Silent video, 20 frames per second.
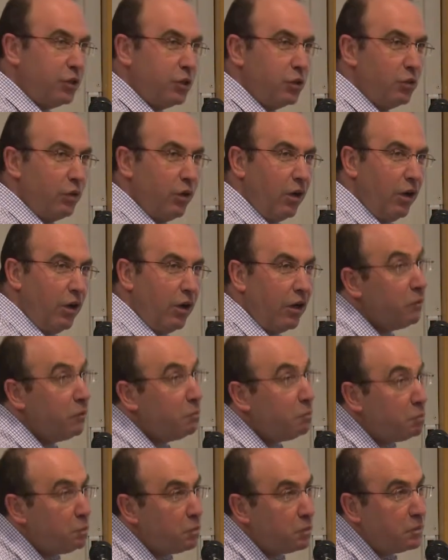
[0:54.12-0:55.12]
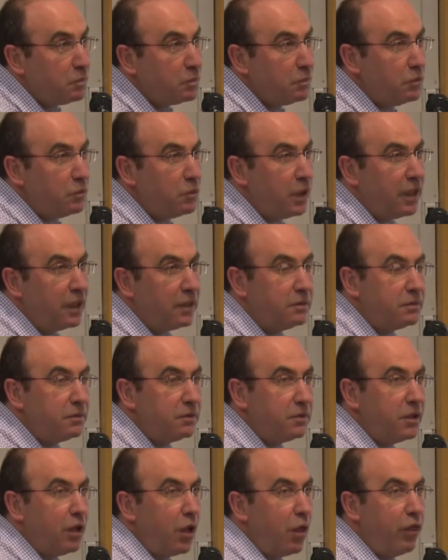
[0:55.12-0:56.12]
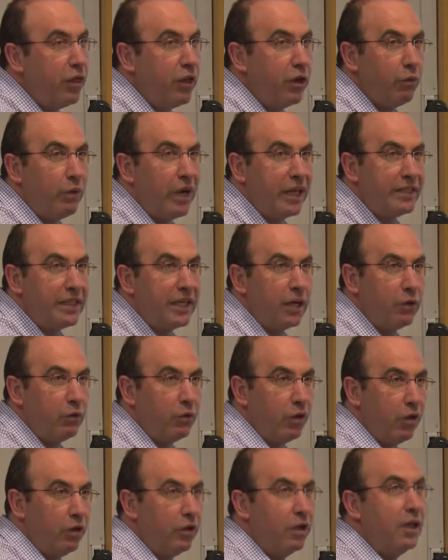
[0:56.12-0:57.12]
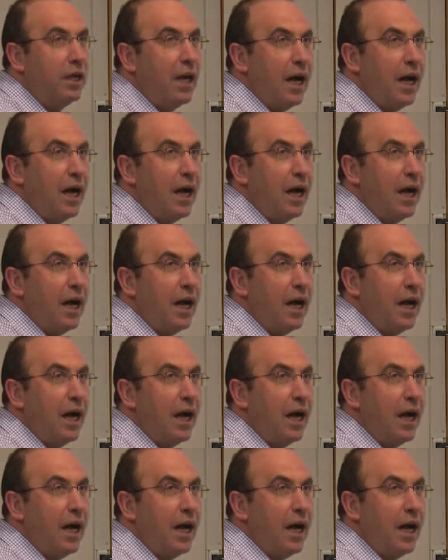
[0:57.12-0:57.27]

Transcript: role, well, theoretical role,